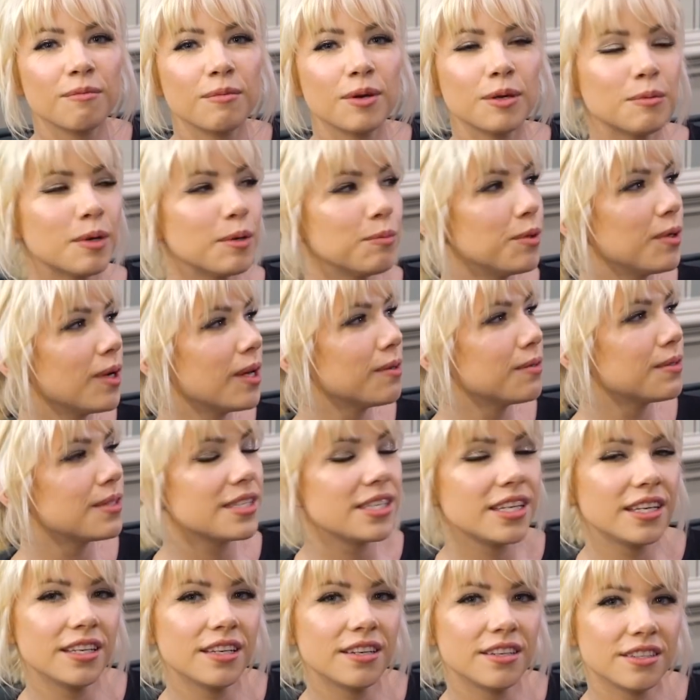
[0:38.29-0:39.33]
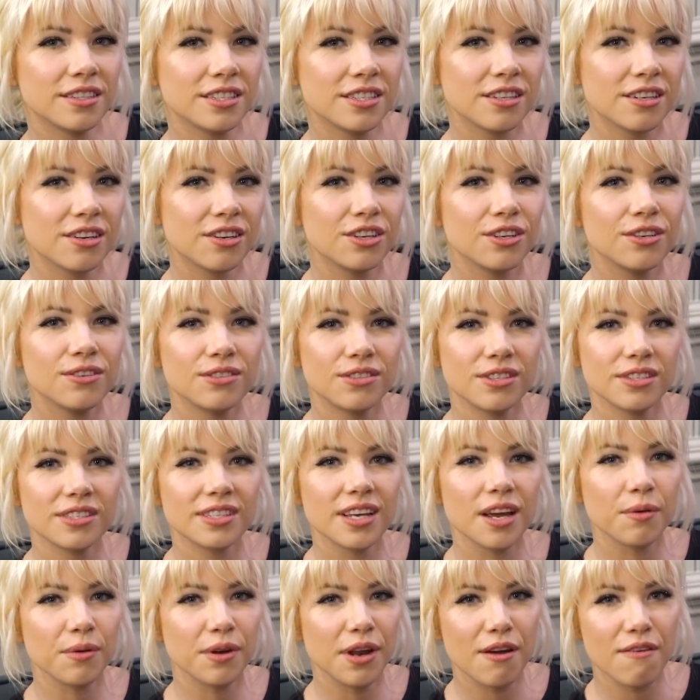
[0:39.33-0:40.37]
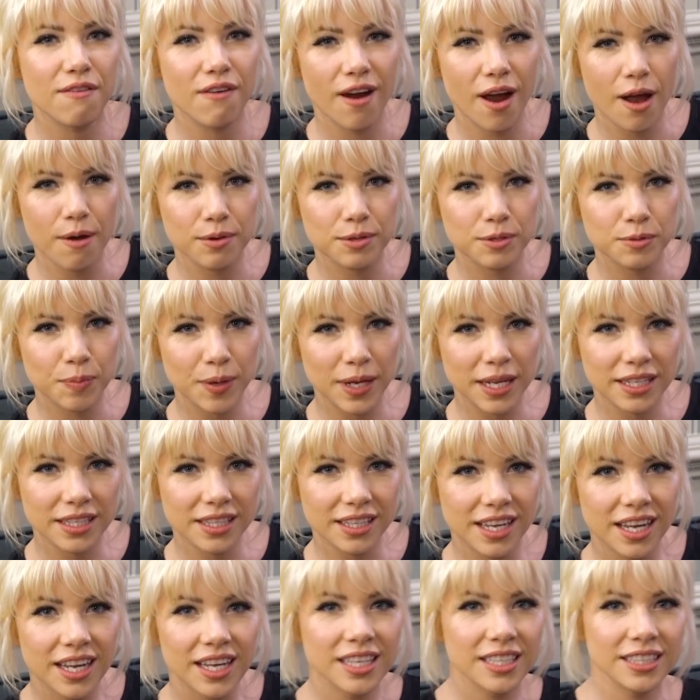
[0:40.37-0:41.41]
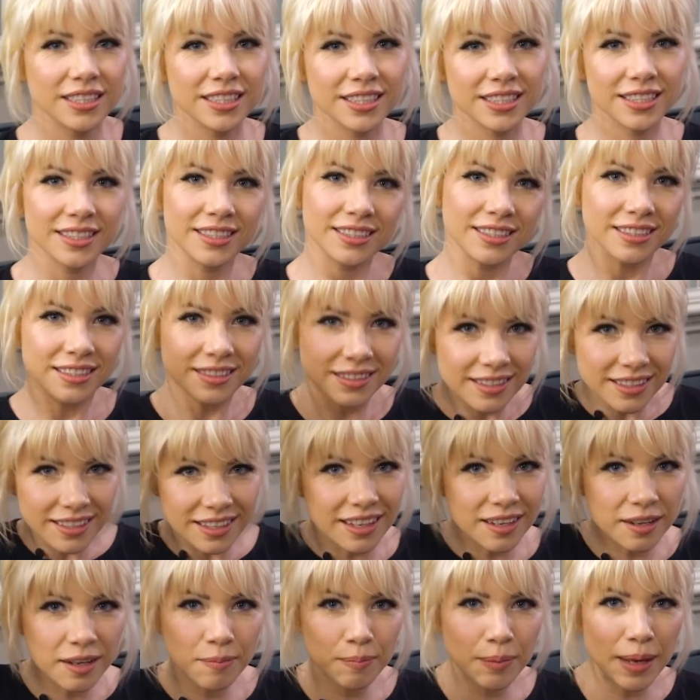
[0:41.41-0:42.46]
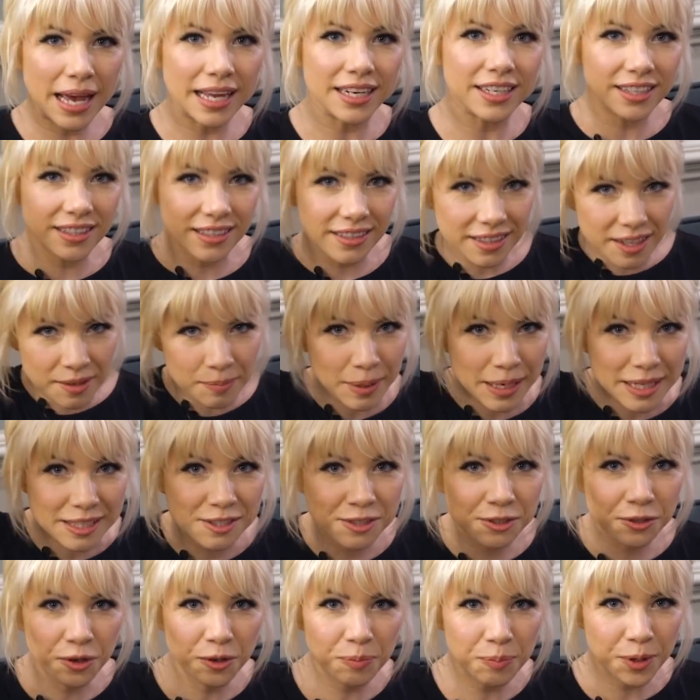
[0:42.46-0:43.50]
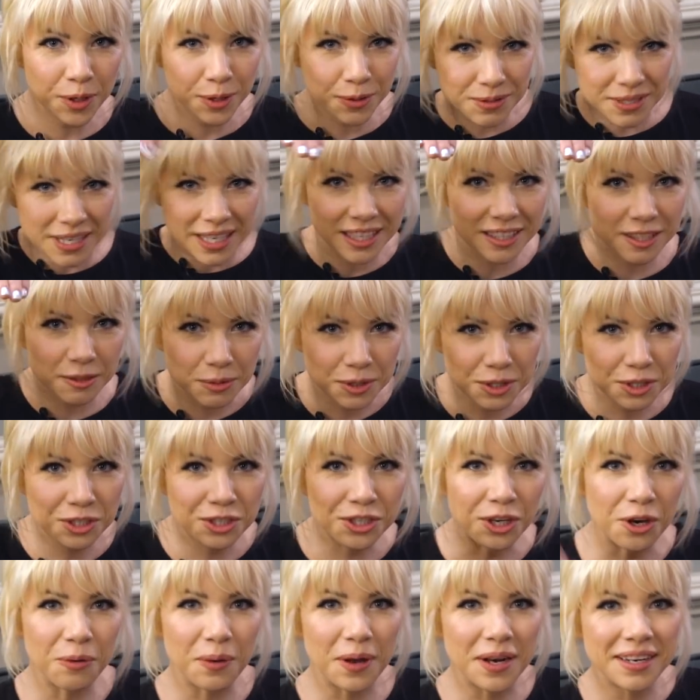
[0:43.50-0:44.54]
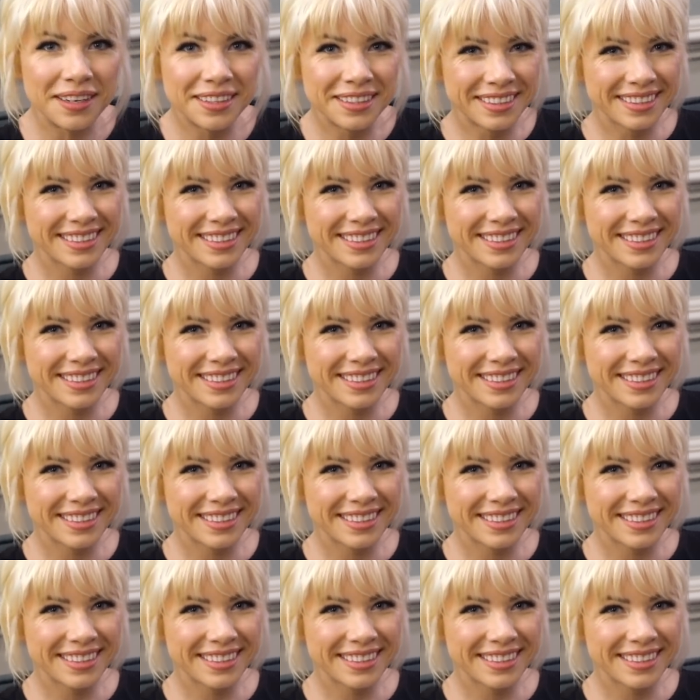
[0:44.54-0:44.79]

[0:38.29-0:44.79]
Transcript: My mom, when I was a teenager, used to say whenever I was being a bad girl that my Scorpio tail was showing.